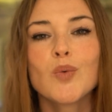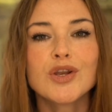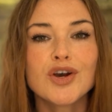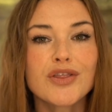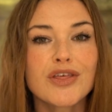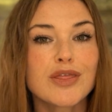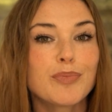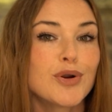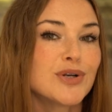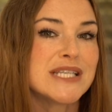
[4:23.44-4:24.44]
We know that the
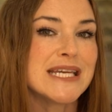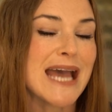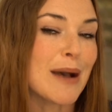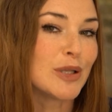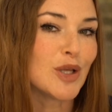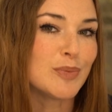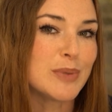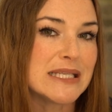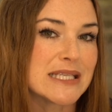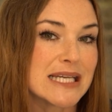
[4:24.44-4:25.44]
protein amyloid
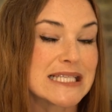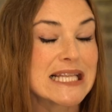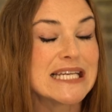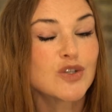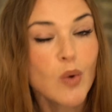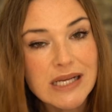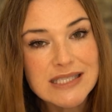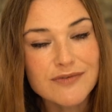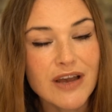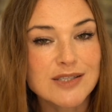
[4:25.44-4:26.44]
beta is cleared
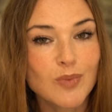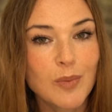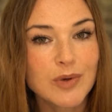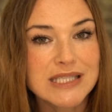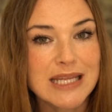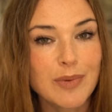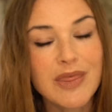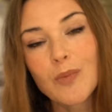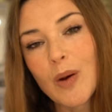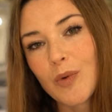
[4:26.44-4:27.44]
twice as fast when we're asleep
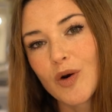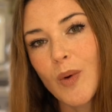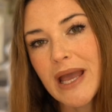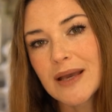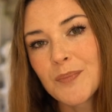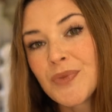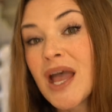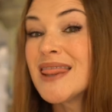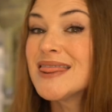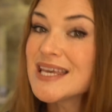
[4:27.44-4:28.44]
than when we're awake.
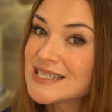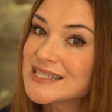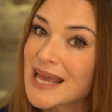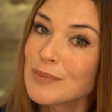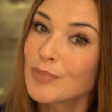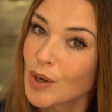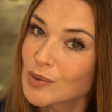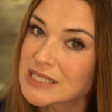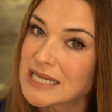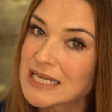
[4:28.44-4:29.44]
And this same
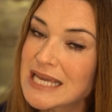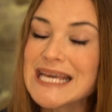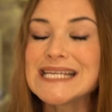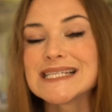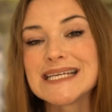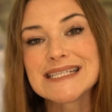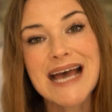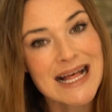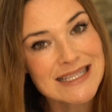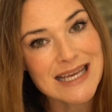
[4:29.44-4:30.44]
protein is linked
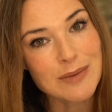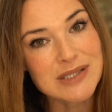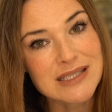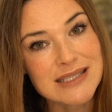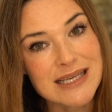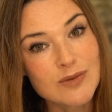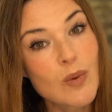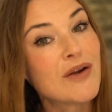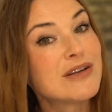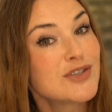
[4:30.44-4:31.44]
to Alzheimer's disease,
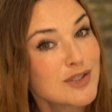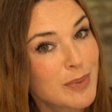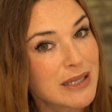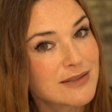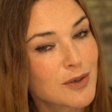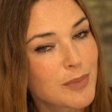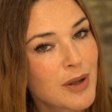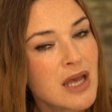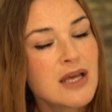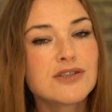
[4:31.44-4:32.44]
where it does build up.
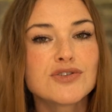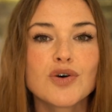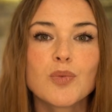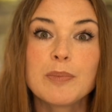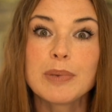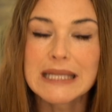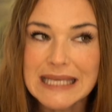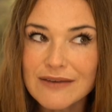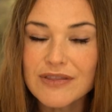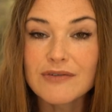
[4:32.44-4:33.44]
So we
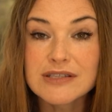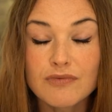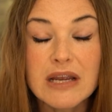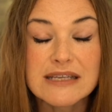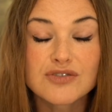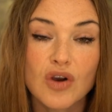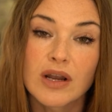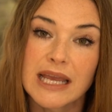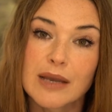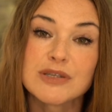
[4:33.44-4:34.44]
believe there is a really
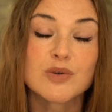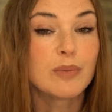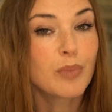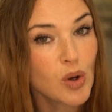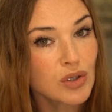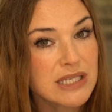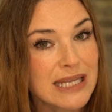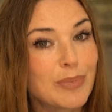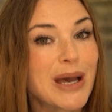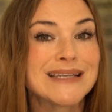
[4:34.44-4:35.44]
strong link between poor
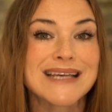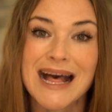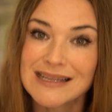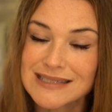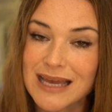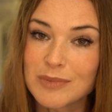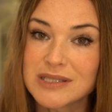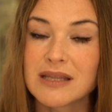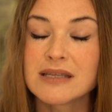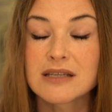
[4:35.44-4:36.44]
sleep and
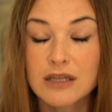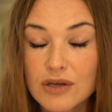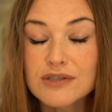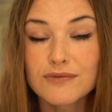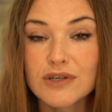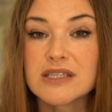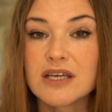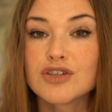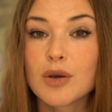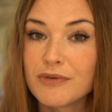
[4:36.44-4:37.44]
Alzheimer's, and there's lots of
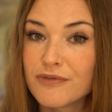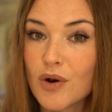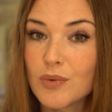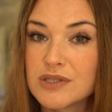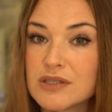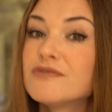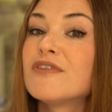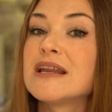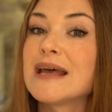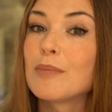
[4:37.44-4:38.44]
research coming forward to
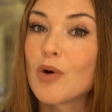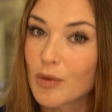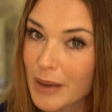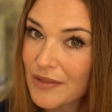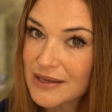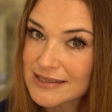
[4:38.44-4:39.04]
find out more about